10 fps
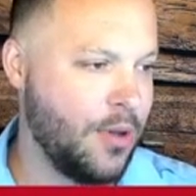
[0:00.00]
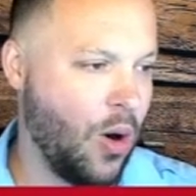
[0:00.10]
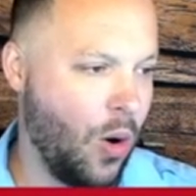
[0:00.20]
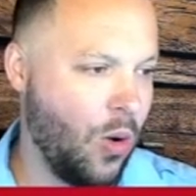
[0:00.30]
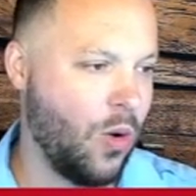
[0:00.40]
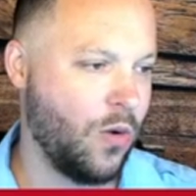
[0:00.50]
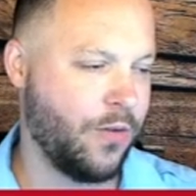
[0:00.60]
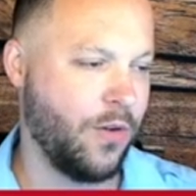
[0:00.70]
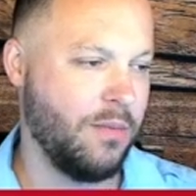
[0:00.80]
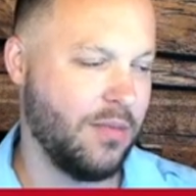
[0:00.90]
Cole
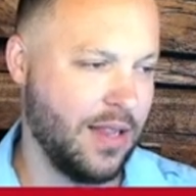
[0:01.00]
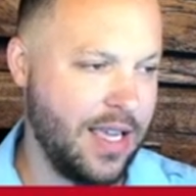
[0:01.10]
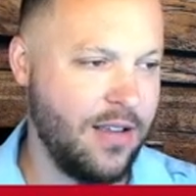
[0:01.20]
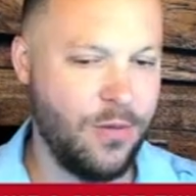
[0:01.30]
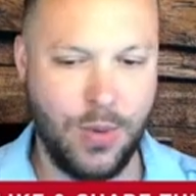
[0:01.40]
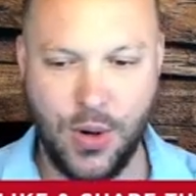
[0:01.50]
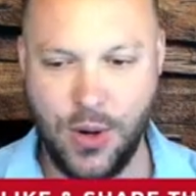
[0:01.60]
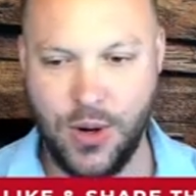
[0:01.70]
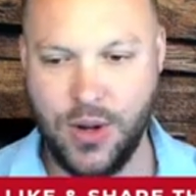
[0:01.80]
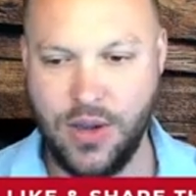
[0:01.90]
from
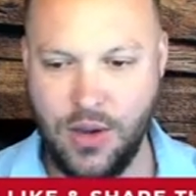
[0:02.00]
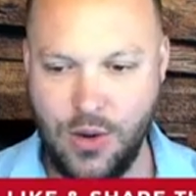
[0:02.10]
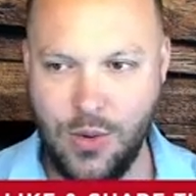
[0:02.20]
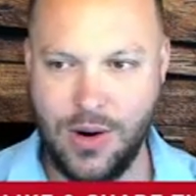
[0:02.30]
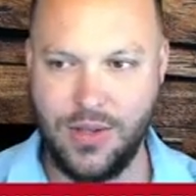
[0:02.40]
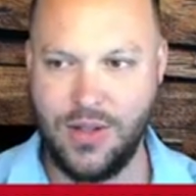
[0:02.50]
Leesburg, you are the